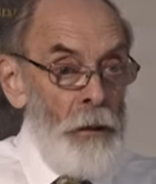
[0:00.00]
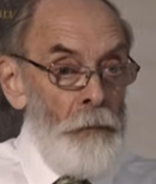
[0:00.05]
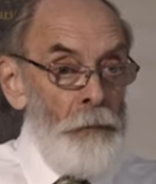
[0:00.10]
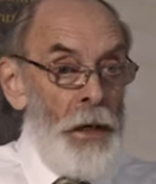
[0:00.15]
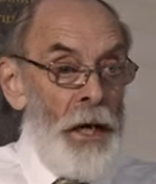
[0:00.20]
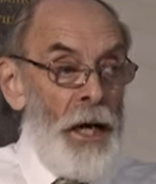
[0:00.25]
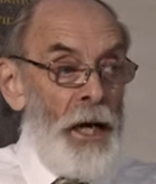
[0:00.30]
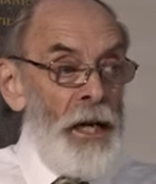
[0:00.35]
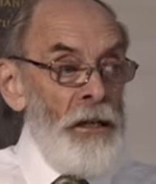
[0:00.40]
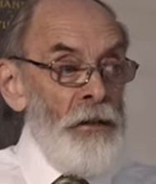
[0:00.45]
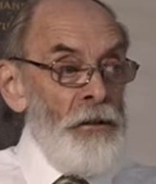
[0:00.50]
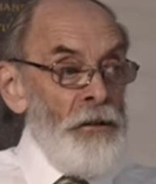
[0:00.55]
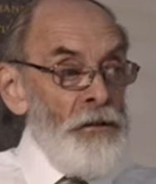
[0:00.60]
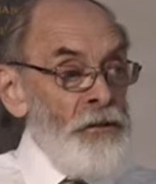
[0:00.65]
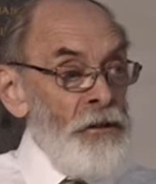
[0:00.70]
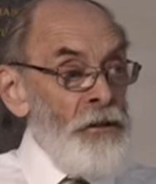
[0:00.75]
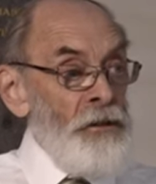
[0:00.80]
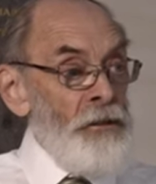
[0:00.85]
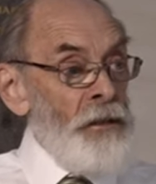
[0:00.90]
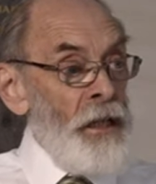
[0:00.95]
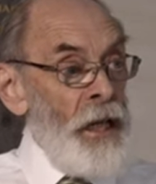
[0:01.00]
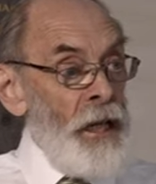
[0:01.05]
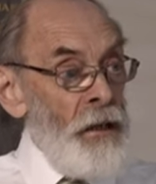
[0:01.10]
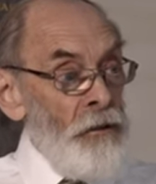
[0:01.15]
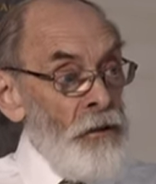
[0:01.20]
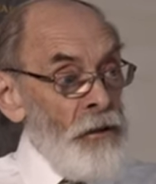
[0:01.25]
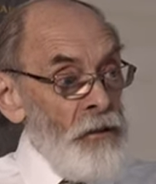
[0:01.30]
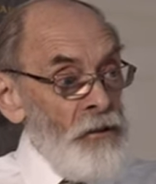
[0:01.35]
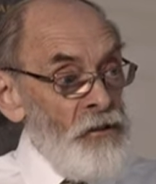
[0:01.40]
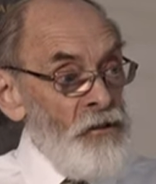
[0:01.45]
Pilate and
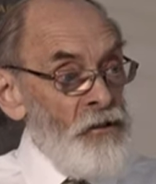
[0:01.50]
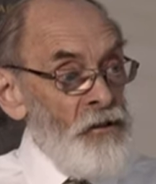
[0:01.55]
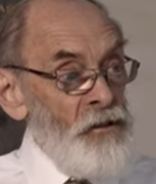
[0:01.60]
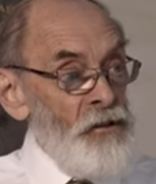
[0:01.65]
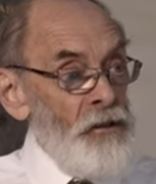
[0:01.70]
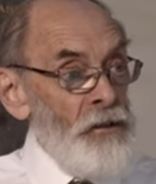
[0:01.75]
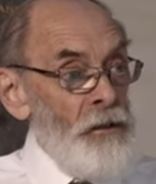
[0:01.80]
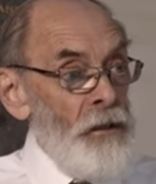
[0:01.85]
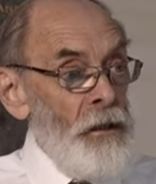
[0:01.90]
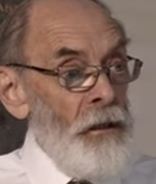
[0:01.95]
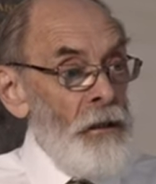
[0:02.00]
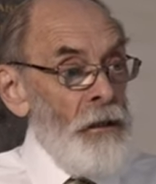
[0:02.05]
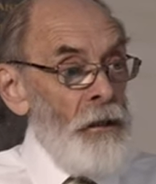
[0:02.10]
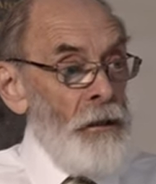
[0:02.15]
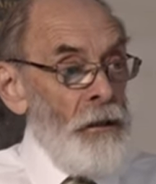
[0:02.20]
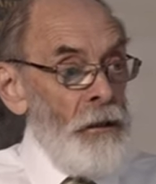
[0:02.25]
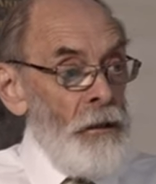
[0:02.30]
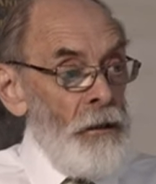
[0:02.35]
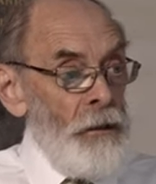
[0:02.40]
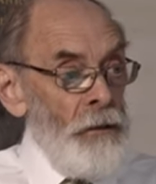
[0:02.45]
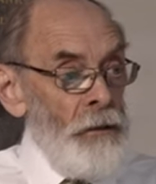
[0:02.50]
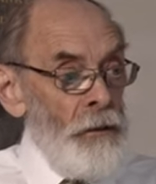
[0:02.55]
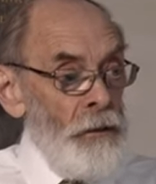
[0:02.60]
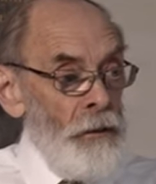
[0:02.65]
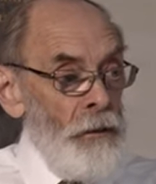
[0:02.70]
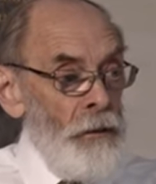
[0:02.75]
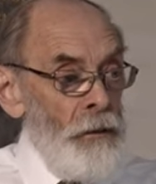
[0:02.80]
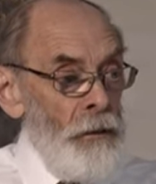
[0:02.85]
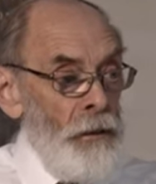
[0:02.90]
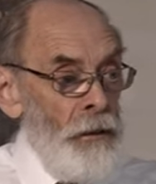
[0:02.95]
Herod's
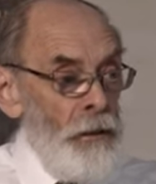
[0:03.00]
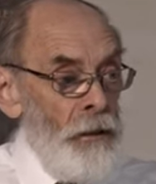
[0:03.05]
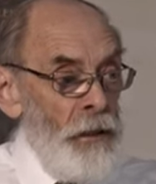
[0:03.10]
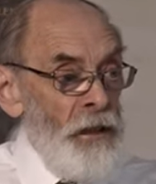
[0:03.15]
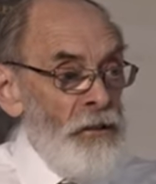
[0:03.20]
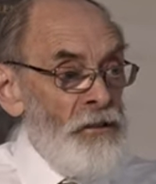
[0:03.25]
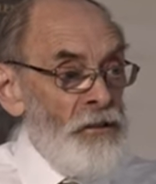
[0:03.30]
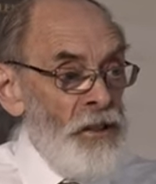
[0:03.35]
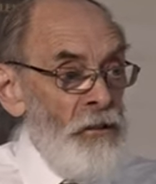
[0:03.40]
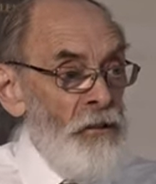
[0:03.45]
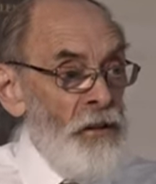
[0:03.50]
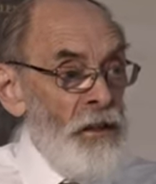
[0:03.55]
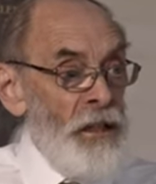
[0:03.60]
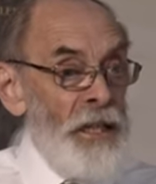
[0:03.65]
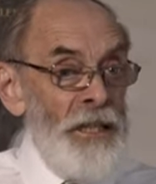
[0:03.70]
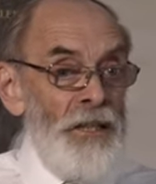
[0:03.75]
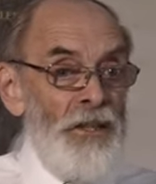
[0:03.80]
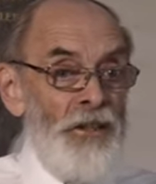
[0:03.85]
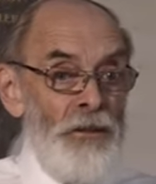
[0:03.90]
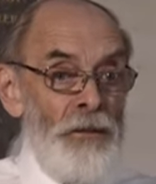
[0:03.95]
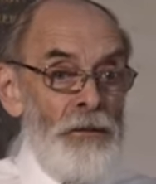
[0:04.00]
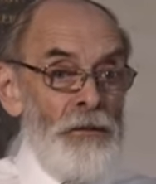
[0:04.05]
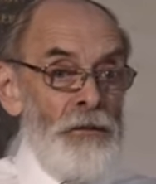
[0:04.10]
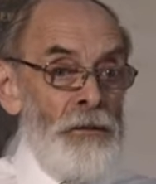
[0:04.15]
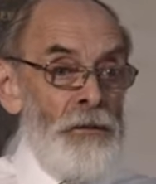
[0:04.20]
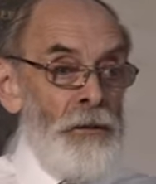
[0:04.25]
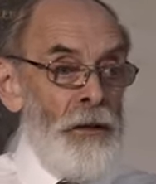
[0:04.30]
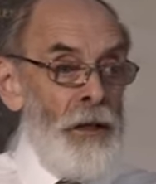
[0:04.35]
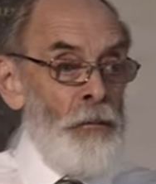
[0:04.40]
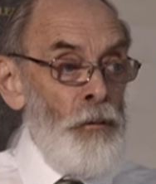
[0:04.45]
interrogation.
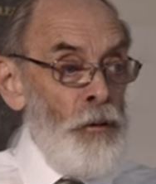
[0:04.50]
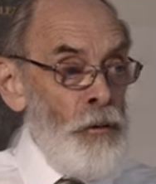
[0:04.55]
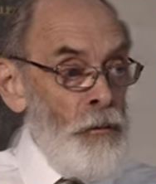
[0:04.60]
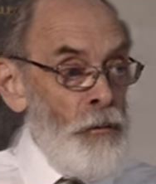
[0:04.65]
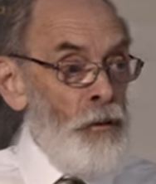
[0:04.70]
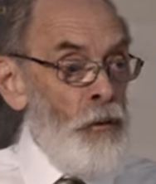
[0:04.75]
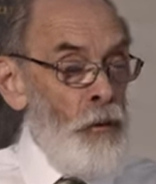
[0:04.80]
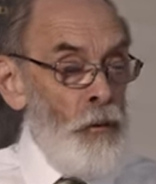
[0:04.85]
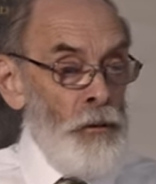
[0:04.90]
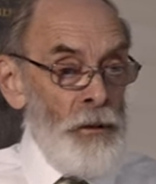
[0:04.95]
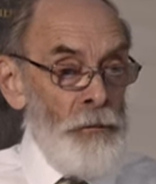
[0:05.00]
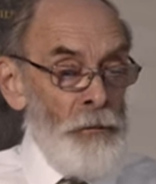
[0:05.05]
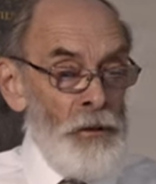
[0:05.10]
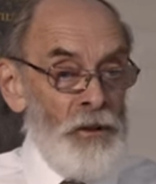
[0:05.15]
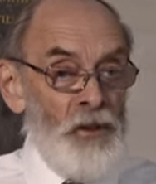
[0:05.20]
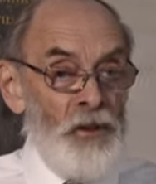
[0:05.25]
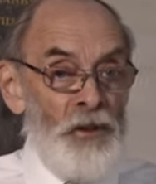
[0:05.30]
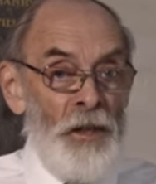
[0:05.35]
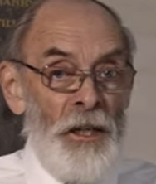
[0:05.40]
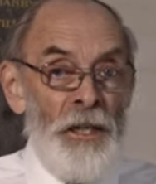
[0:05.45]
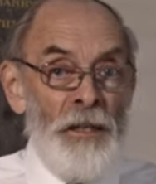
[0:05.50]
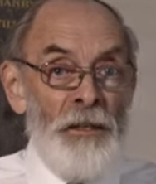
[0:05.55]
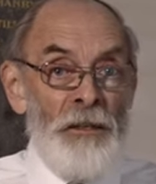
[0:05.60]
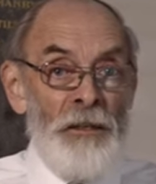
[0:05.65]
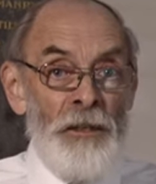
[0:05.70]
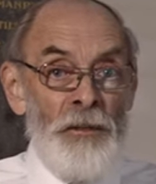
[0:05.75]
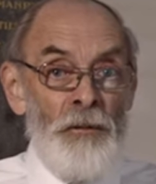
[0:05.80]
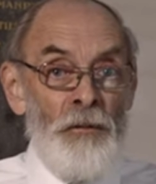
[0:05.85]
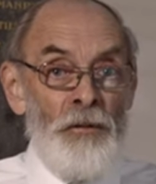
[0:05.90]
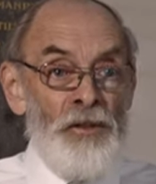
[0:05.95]
I won't call them a trial,
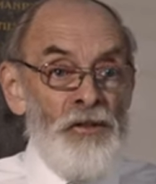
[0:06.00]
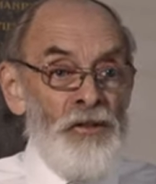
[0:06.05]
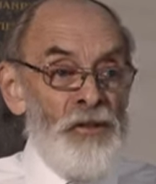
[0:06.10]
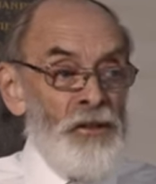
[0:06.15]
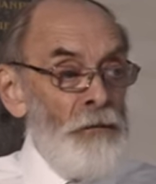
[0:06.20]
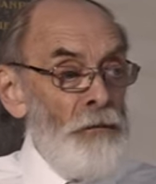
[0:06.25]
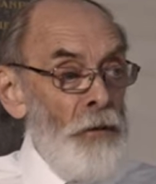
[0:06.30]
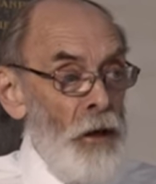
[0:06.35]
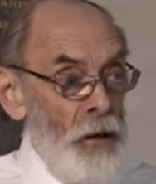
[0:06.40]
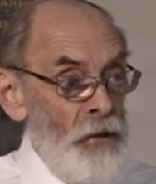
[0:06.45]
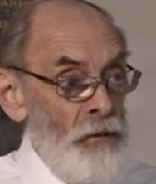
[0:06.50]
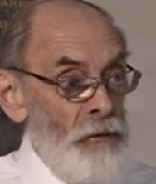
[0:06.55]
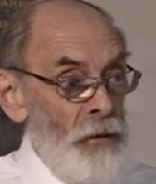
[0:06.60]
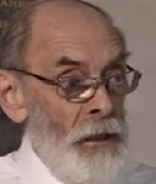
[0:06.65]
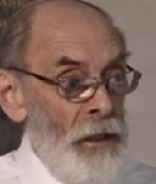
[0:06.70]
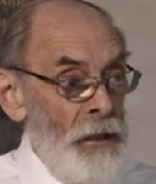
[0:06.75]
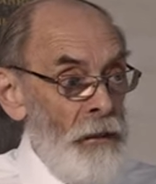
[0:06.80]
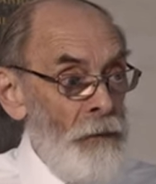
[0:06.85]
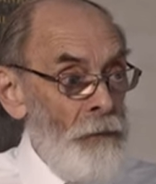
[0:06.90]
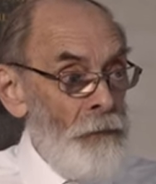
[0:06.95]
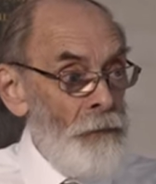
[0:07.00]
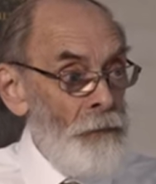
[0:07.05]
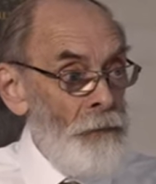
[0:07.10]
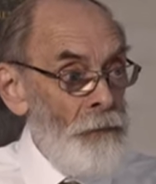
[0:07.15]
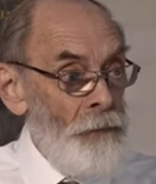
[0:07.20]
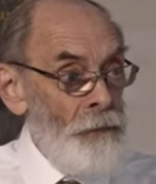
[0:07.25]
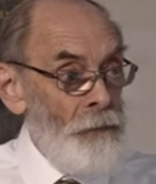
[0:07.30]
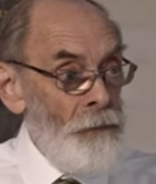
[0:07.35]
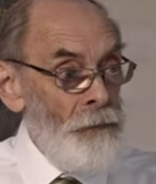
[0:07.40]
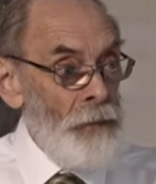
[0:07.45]
they were just a mockery.
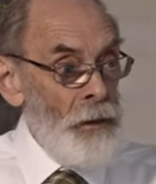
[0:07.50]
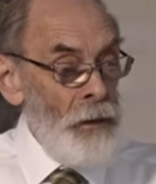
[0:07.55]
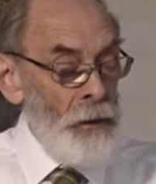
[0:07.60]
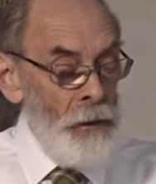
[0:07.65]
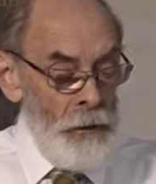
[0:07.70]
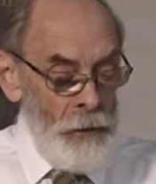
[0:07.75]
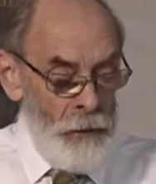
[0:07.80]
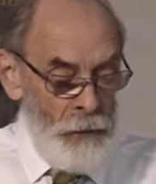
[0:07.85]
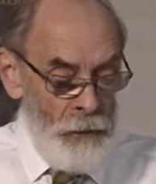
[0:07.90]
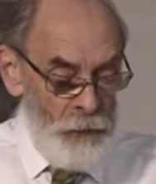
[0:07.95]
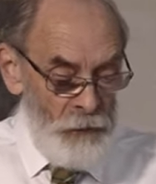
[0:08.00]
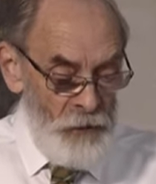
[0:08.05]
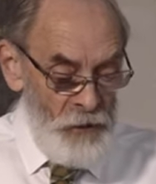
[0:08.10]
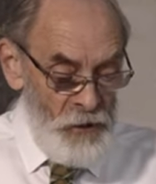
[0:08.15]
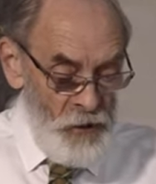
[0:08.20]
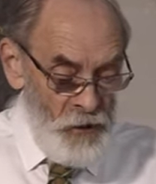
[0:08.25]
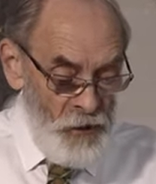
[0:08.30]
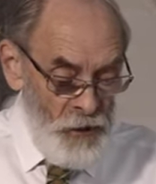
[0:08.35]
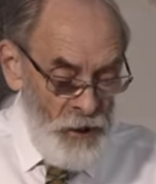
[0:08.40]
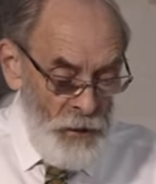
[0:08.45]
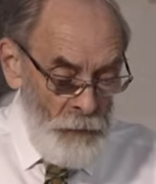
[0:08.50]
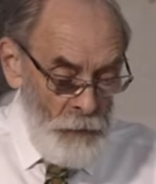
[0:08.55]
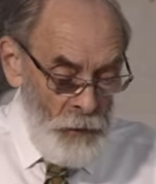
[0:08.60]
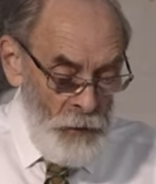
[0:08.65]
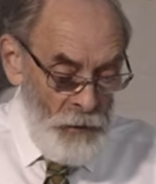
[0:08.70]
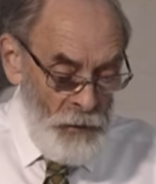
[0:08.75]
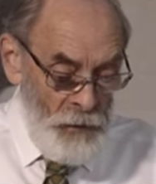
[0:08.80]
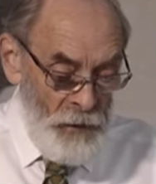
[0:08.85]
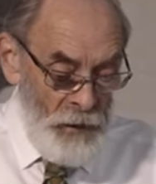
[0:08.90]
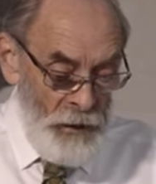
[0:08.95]
The
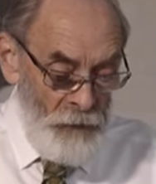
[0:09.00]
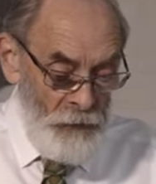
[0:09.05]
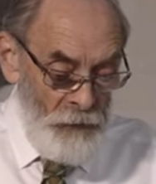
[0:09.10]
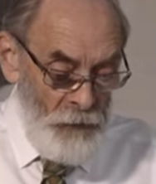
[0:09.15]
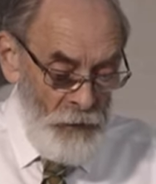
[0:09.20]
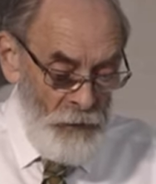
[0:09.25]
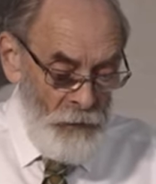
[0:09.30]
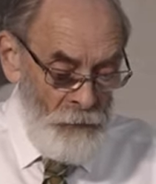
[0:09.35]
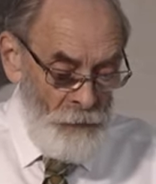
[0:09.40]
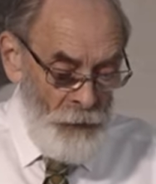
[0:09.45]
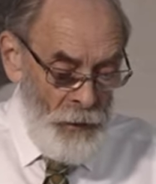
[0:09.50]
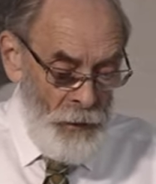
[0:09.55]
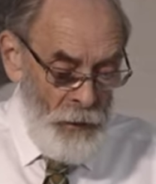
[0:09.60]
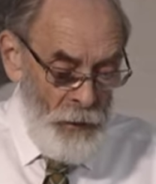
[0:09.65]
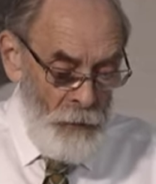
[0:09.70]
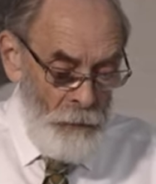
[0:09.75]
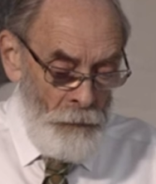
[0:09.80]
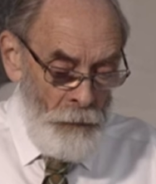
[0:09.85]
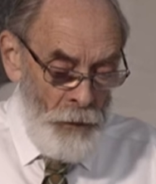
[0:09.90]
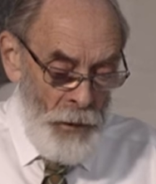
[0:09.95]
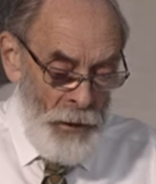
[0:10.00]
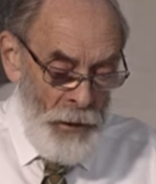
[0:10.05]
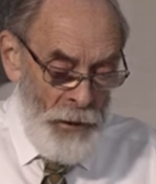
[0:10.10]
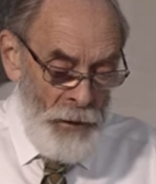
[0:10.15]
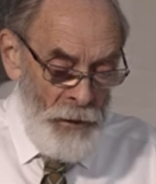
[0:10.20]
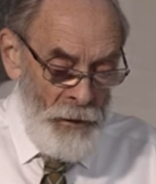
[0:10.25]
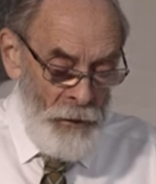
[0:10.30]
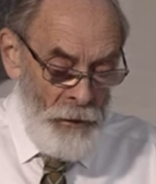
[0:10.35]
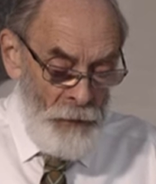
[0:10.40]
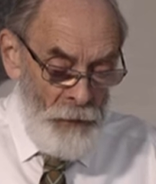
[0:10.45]
treatment given
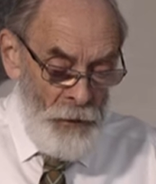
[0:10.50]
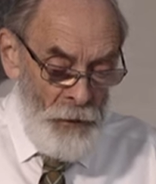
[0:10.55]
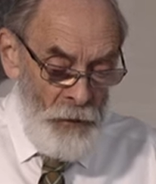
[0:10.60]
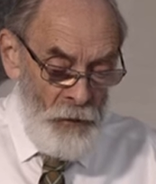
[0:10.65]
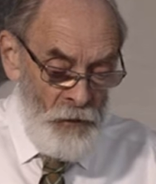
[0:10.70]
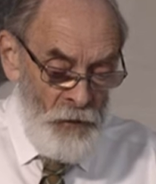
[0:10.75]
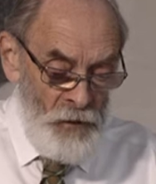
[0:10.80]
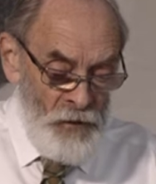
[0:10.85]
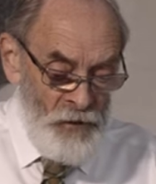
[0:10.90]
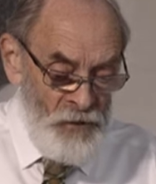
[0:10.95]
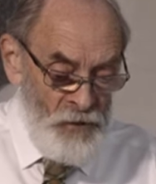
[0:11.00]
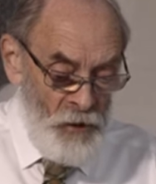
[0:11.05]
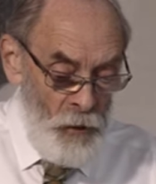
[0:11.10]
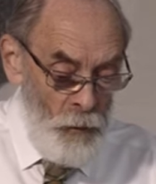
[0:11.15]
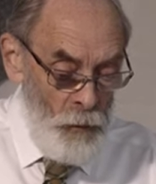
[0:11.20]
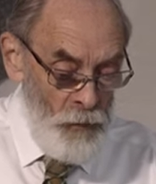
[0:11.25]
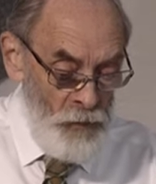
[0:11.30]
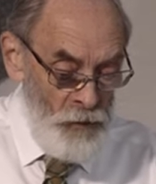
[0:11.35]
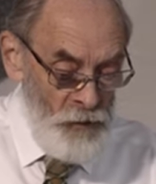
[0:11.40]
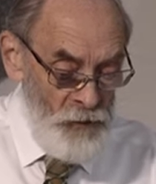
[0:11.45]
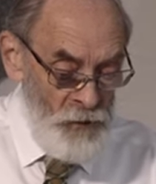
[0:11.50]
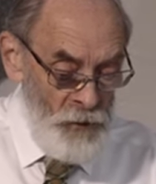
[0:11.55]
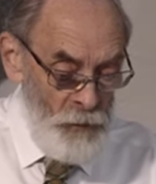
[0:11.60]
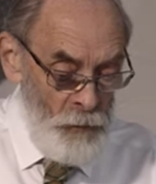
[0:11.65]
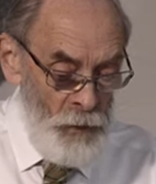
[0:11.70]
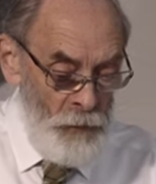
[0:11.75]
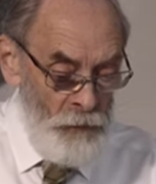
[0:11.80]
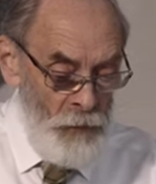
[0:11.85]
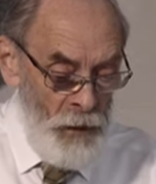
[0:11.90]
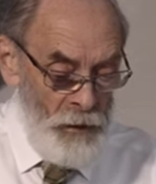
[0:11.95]
by the soldiers that
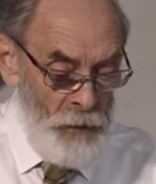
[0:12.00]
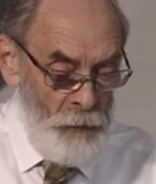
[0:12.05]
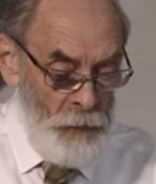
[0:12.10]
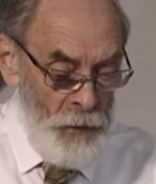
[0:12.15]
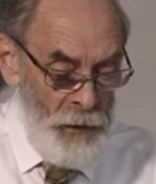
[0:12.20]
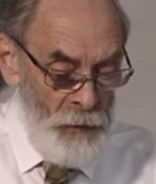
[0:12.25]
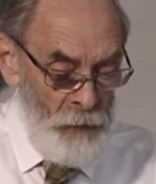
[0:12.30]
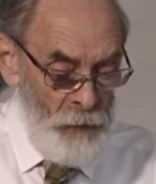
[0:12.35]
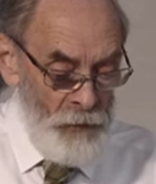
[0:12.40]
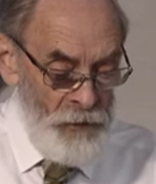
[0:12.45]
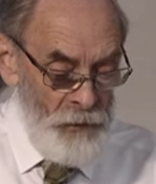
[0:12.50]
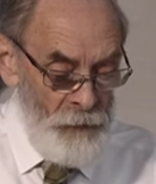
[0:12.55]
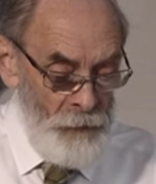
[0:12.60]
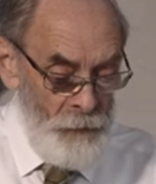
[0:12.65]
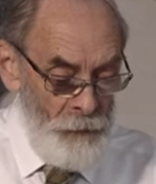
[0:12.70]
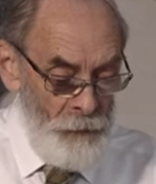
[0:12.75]
we read about,